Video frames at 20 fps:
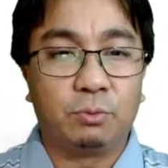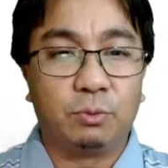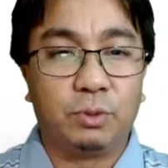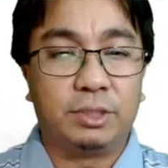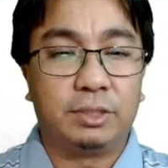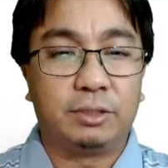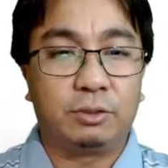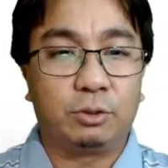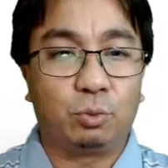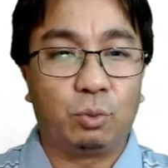
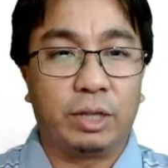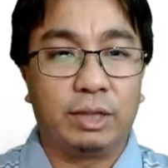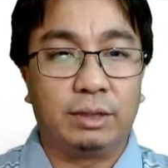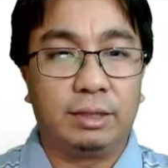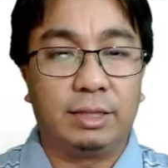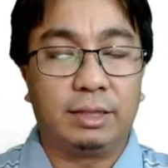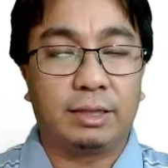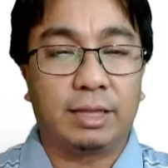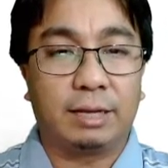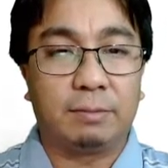which is
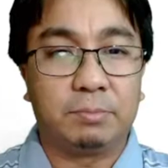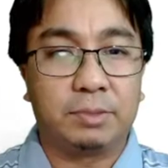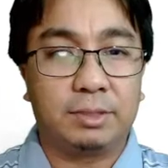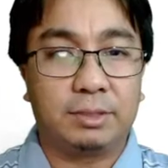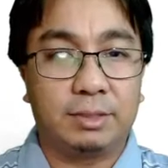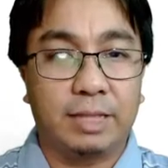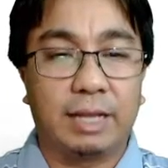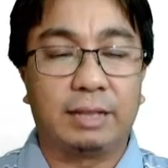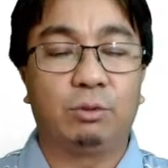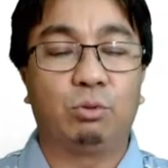20 times
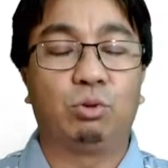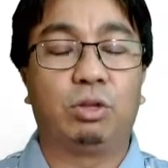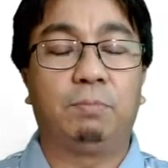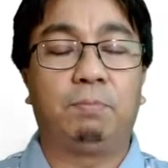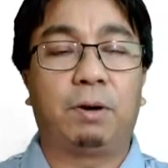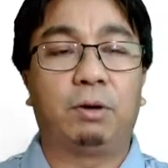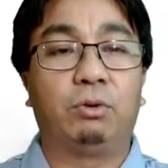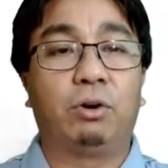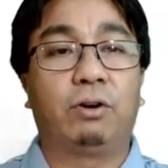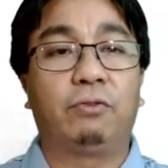10 to the
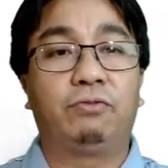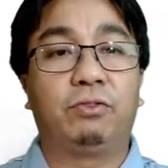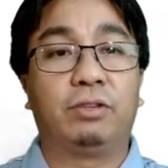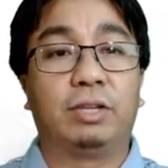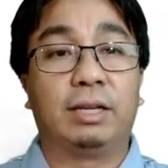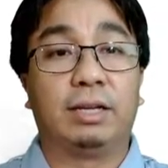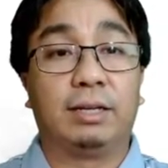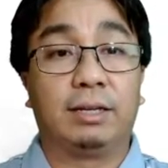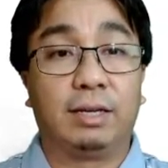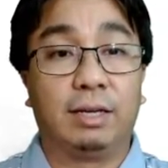power of
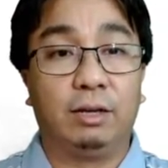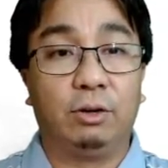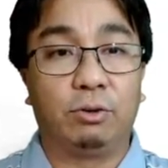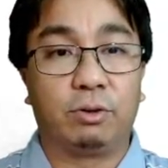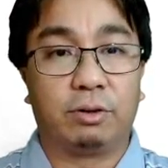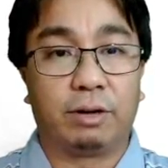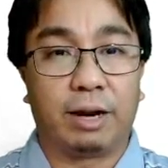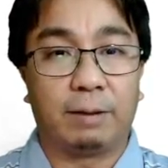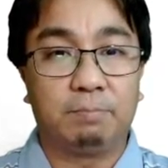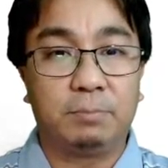3
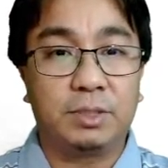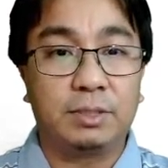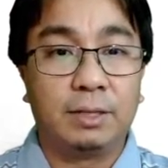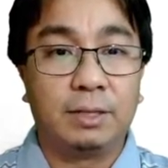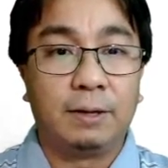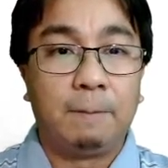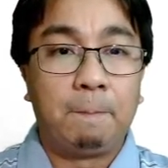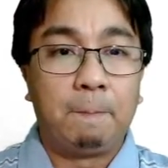kilograms,